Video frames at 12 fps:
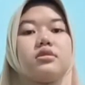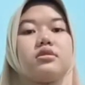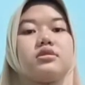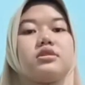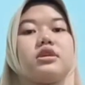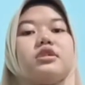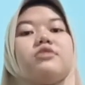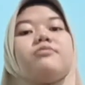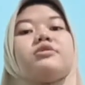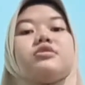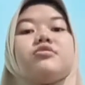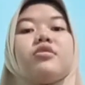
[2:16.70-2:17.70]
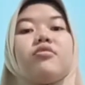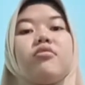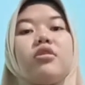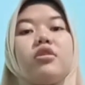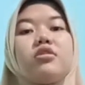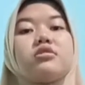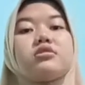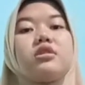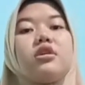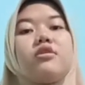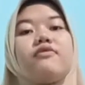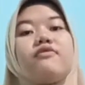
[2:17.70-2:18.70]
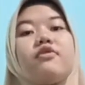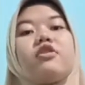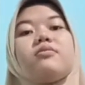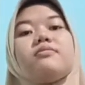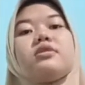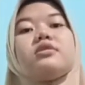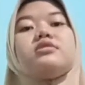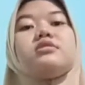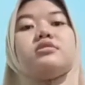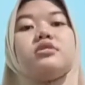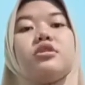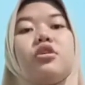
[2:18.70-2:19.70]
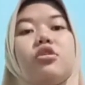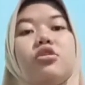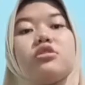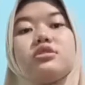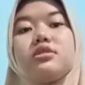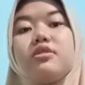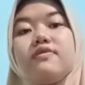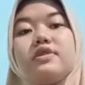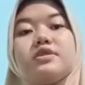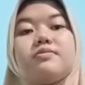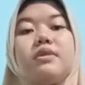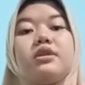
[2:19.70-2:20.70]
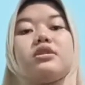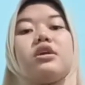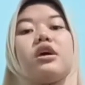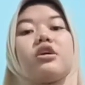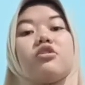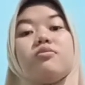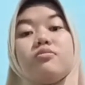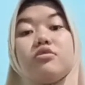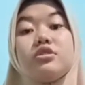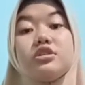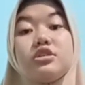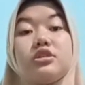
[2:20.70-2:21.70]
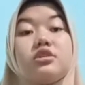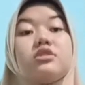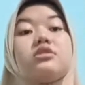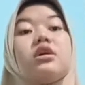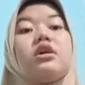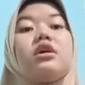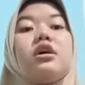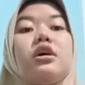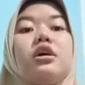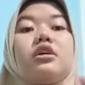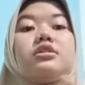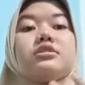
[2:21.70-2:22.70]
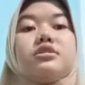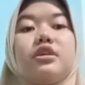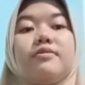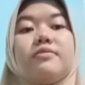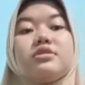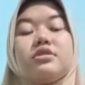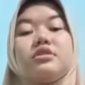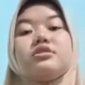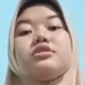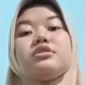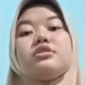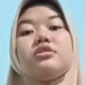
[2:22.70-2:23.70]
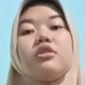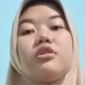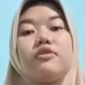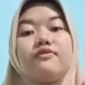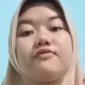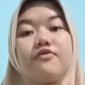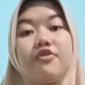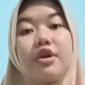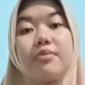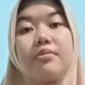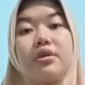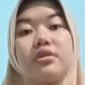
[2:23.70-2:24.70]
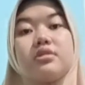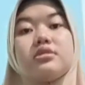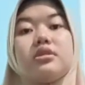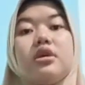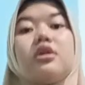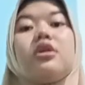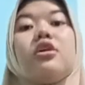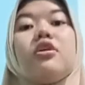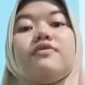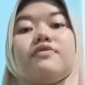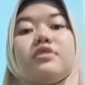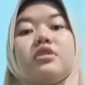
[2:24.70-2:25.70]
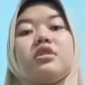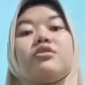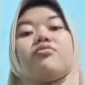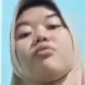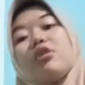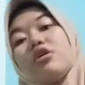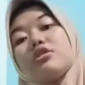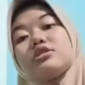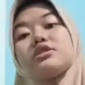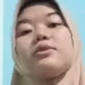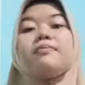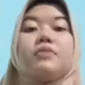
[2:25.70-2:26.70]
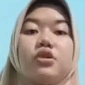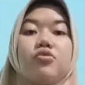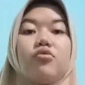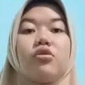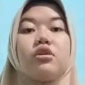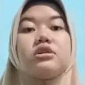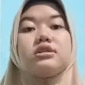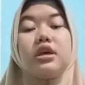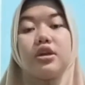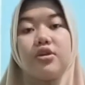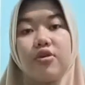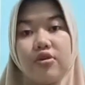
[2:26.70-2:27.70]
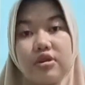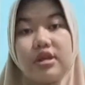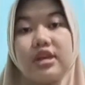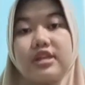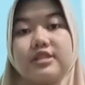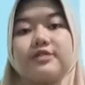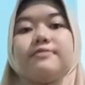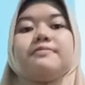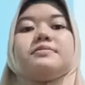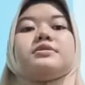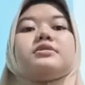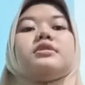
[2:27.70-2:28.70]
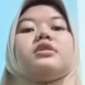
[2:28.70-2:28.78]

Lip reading: Sedimentary rocks are formed at the Earth's surface by the accumulation and sedimentation of fragments of early rocks, minerals, and organisms,